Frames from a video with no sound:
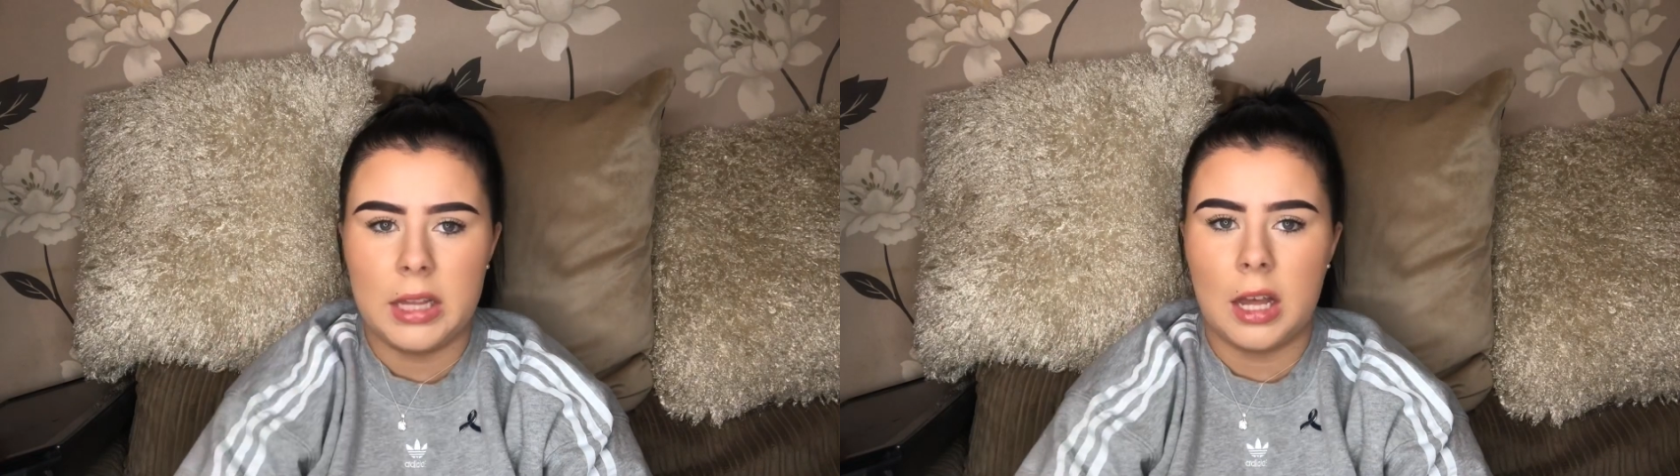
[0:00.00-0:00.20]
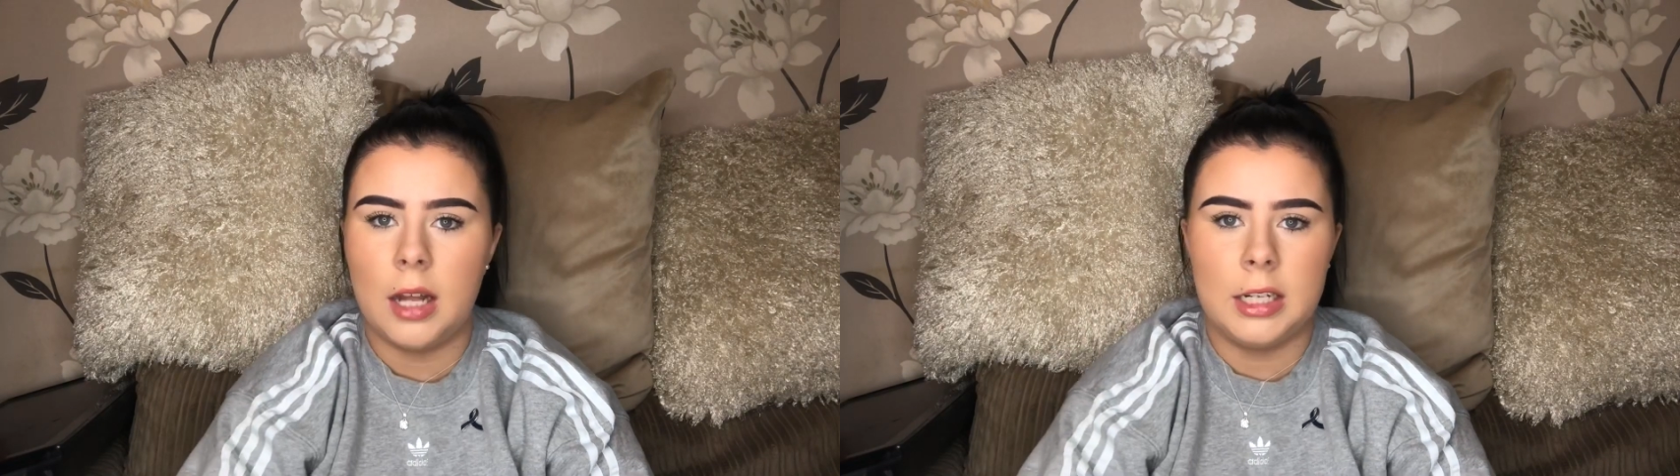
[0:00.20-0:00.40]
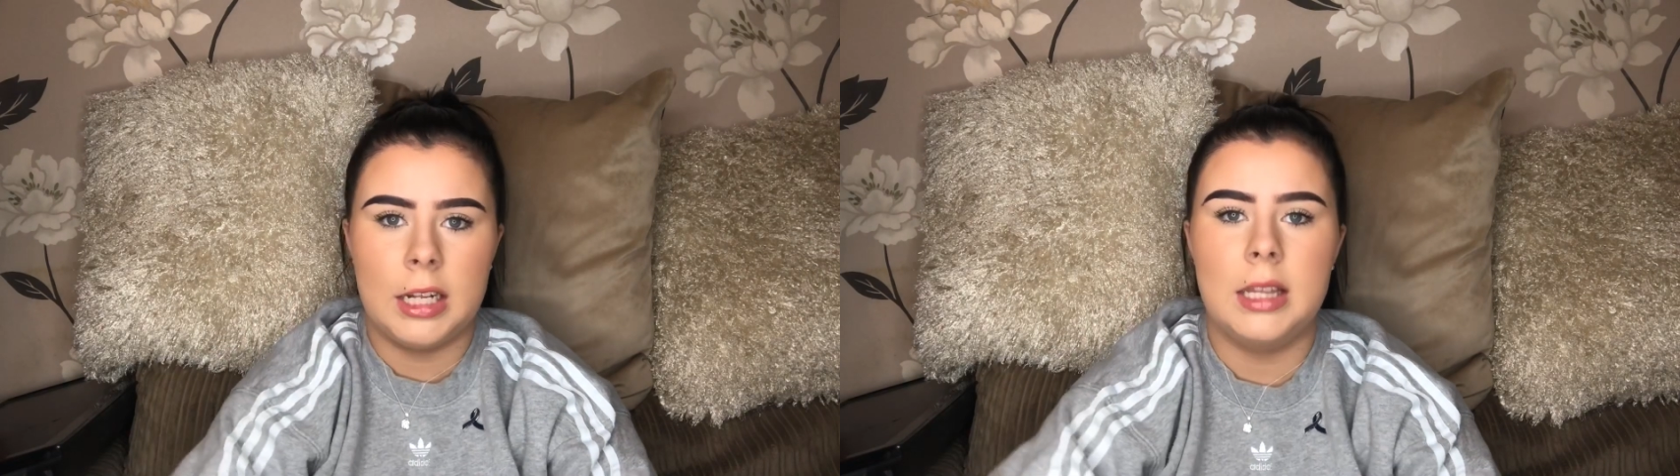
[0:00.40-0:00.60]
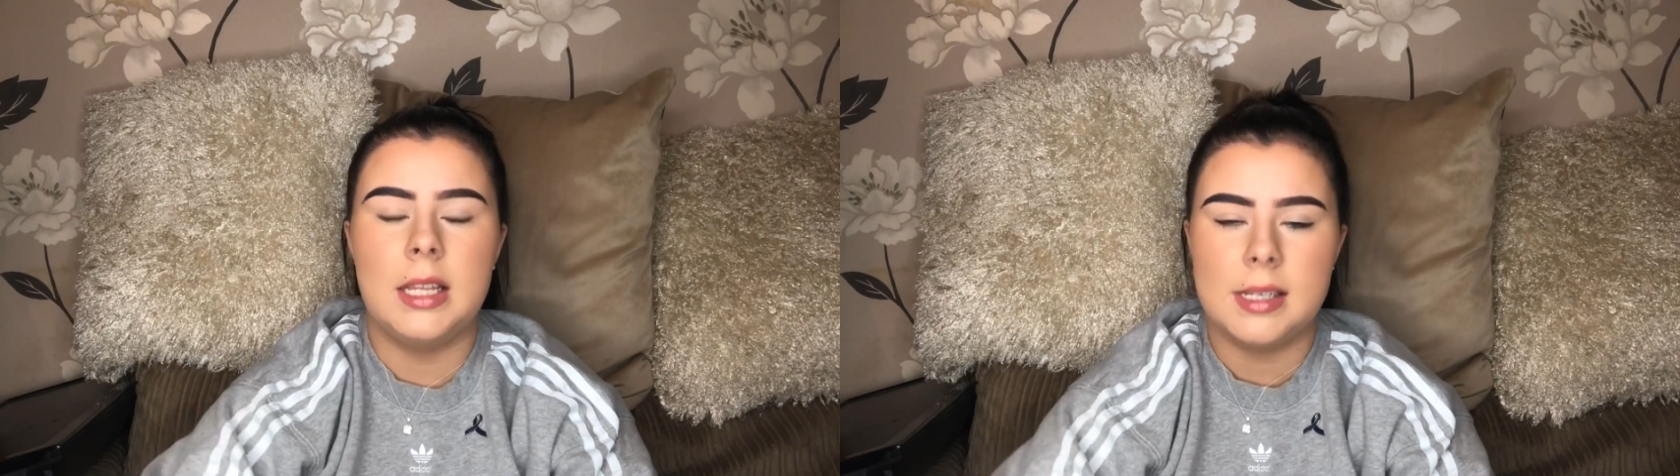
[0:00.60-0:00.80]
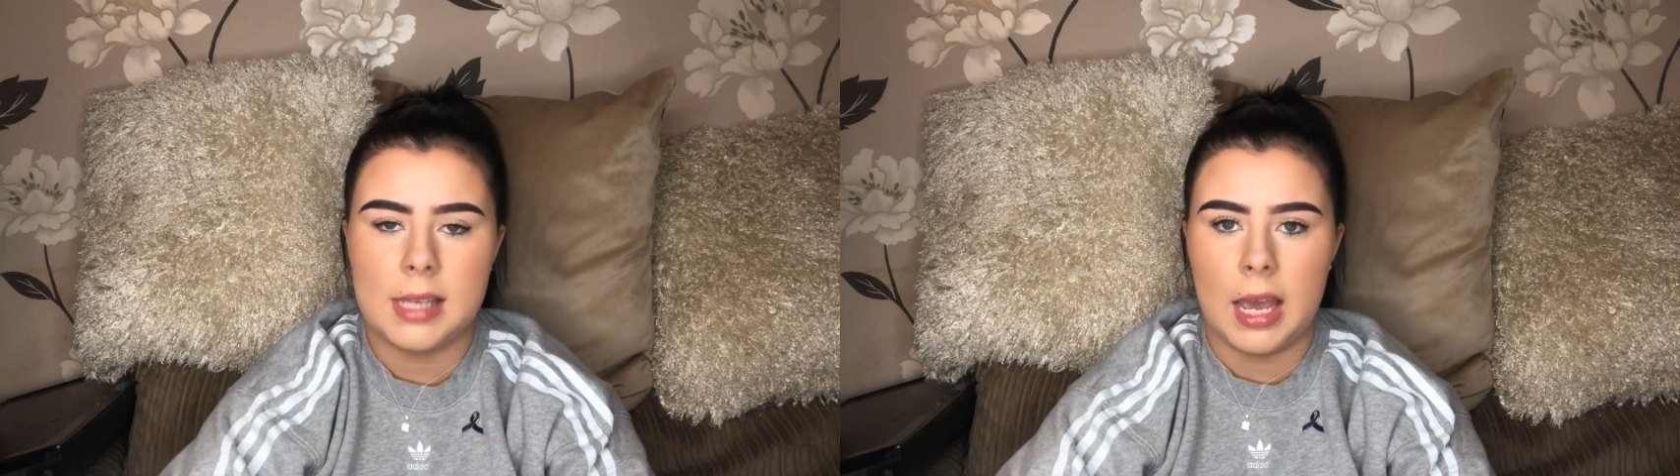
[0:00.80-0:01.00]
They're underneath
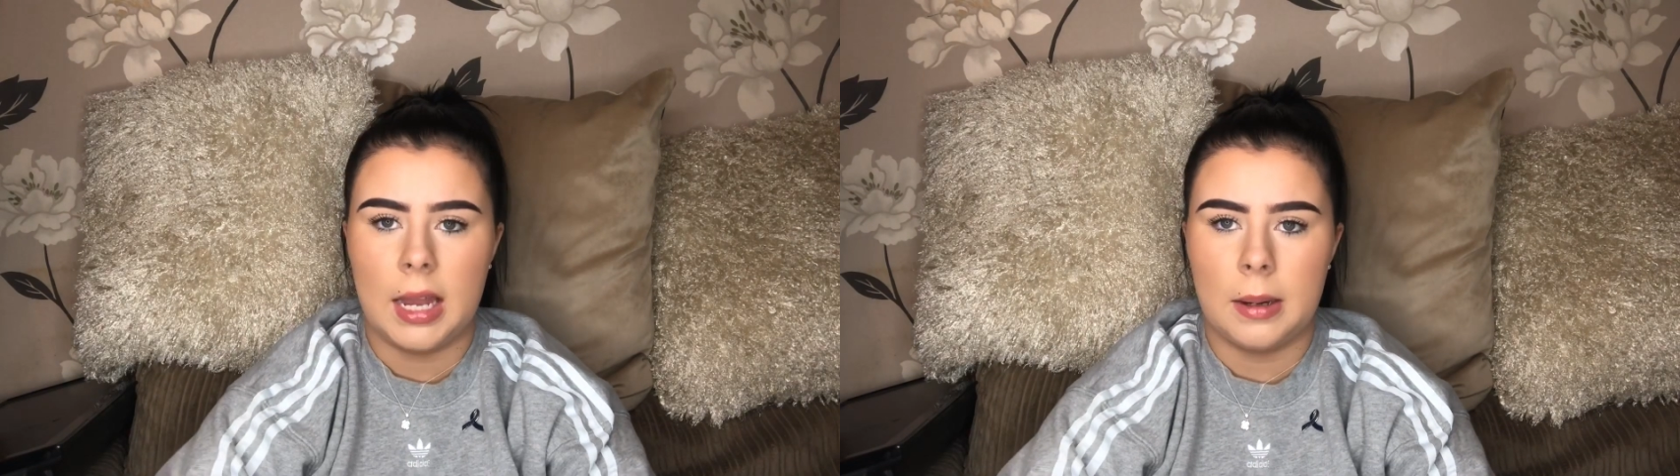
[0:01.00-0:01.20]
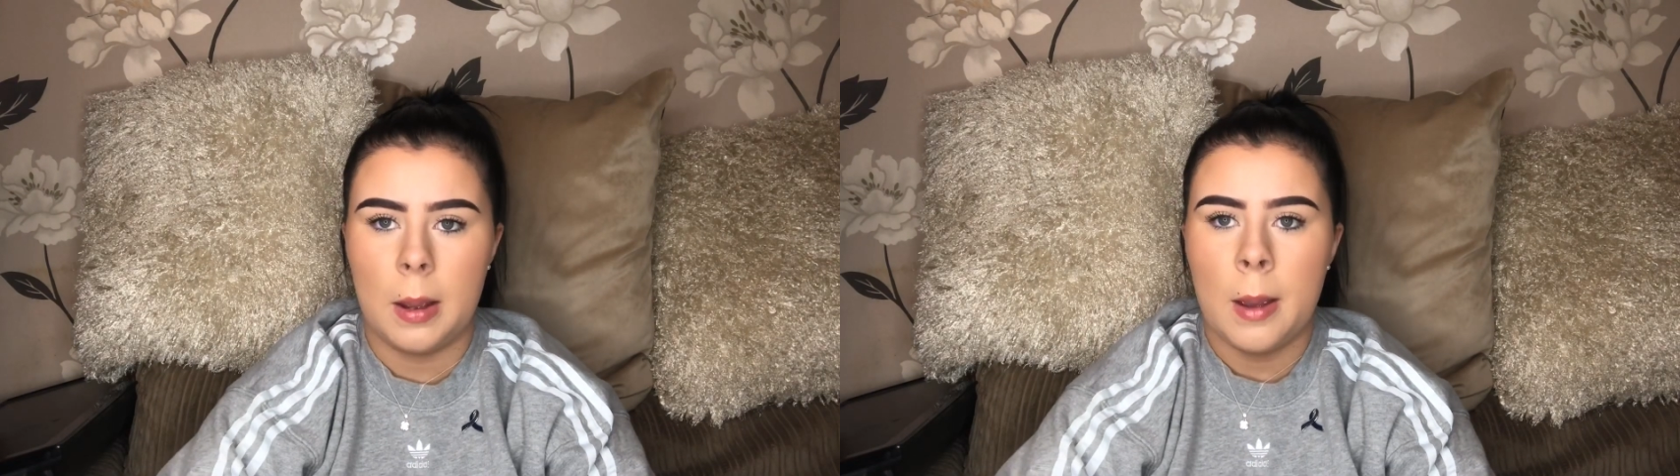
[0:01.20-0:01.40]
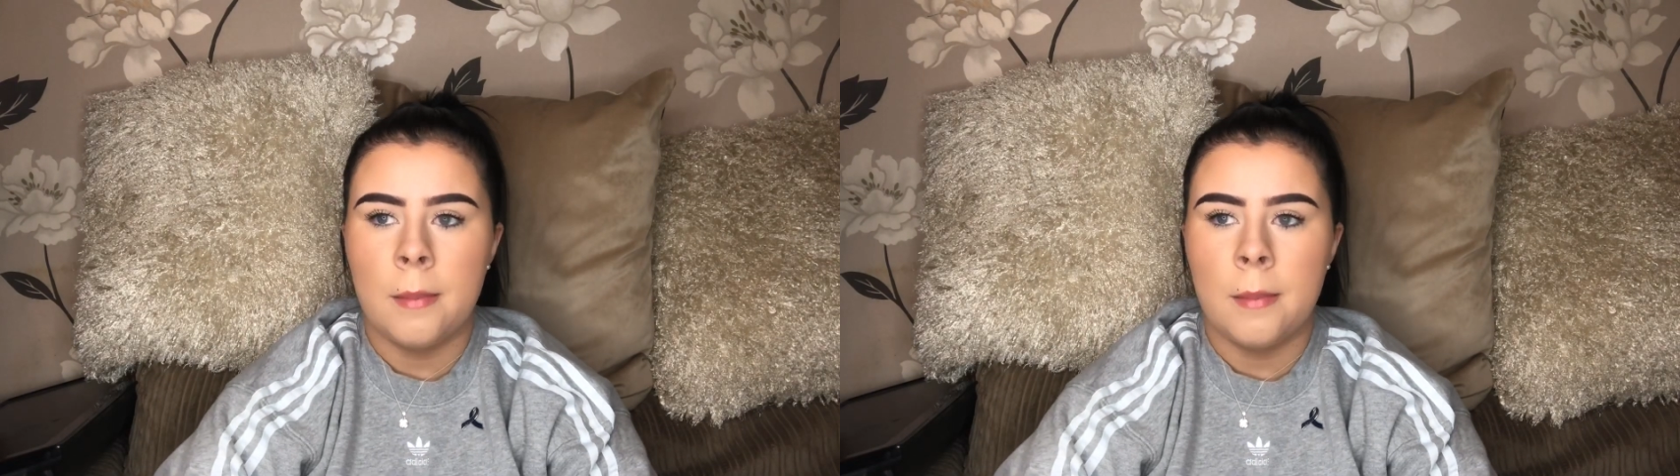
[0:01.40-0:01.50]
the skin.